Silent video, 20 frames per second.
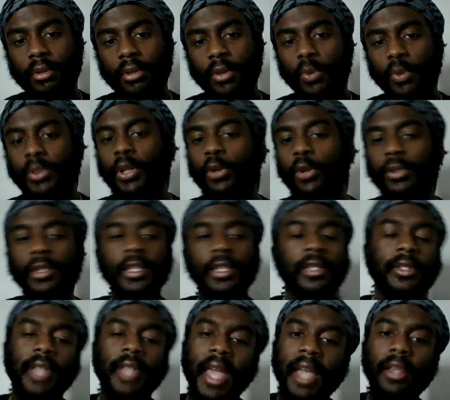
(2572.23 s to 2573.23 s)
We told the
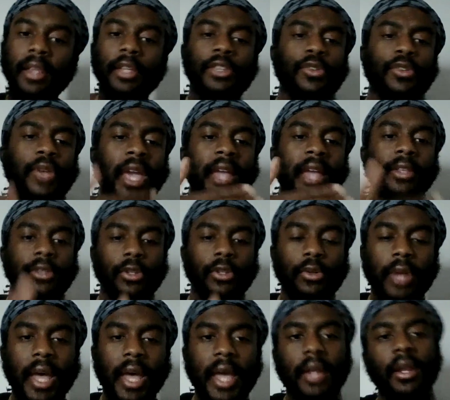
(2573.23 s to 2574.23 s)
sister, hey, look, you can't do
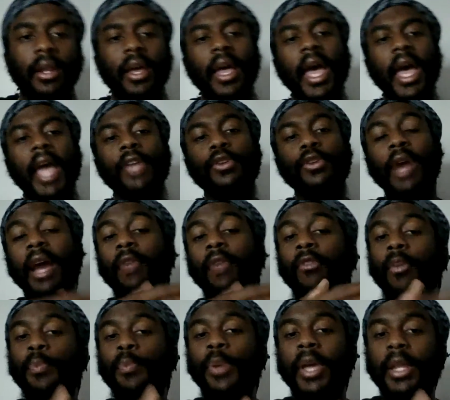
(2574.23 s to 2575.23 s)
that, and you got to
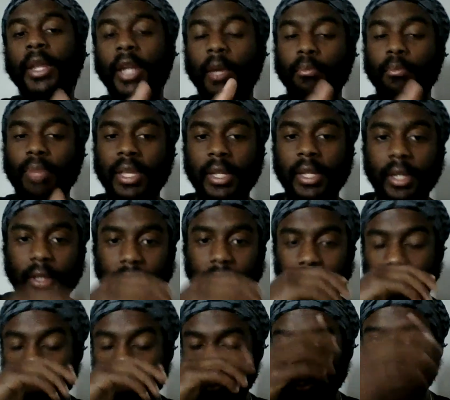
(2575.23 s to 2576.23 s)
repent immediately
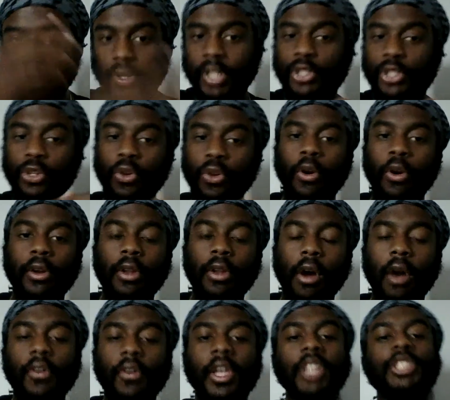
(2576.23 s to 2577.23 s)
when you know that you're going
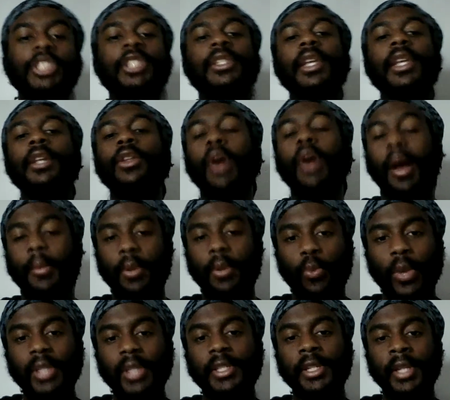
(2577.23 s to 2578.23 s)
off. She said, no, I'm going to
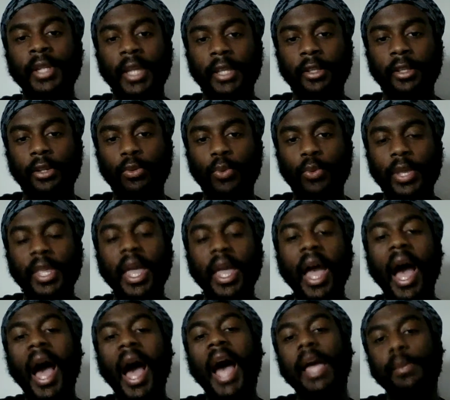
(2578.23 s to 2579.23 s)
wait to the end of the week.
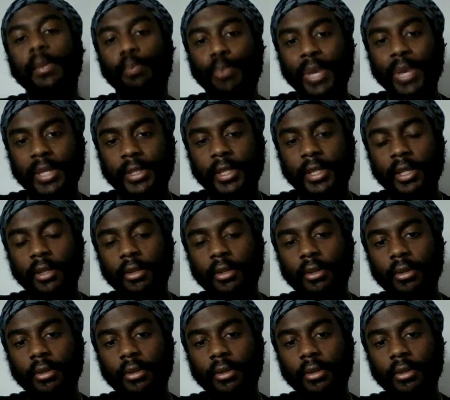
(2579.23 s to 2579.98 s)
I'm busy.